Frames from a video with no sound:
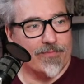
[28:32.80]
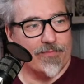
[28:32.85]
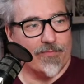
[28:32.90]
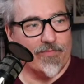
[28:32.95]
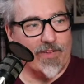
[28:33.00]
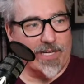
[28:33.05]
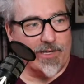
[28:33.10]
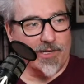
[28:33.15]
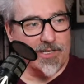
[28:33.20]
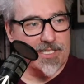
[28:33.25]

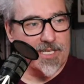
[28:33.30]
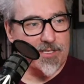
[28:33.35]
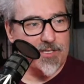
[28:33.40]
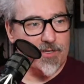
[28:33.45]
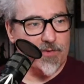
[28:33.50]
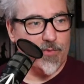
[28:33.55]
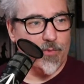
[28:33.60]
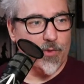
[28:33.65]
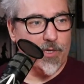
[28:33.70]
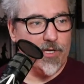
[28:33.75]
Victor says
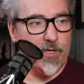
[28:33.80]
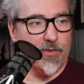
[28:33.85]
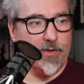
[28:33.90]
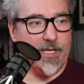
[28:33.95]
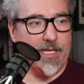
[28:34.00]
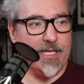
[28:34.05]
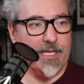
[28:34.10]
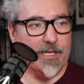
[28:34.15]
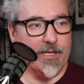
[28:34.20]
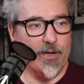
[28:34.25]
you really
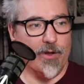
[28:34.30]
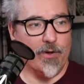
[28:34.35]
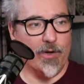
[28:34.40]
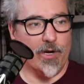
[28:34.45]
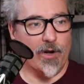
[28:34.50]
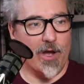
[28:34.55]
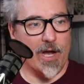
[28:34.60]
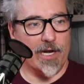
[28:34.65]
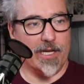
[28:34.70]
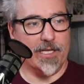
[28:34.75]
need to know
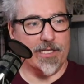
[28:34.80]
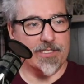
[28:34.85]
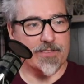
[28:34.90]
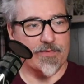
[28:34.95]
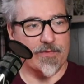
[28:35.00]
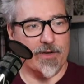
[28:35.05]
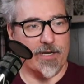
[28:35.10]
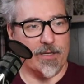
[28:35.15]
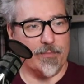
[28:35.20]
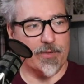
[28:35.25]
your audience
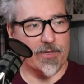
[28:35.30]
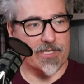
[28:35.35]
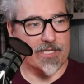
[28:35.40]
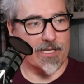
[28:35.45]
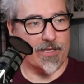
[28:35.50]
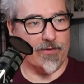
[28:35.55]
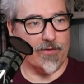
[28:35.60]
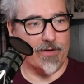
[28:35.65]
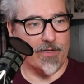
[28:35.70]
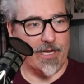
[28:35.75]
for any
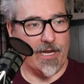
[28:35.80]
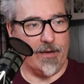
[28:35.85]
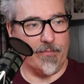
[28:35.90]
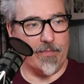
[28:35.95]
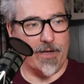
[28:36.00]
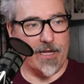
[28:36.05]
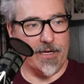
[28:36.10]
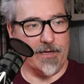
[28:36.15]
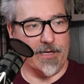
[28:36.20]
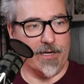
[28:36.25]
particular game.
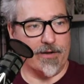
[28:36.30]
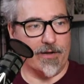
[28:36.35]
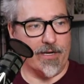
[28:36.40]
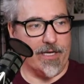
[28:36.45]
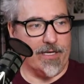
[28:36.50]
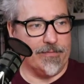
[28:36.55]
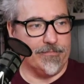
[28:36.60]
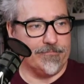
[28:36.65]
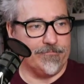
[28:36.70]
I'd agree.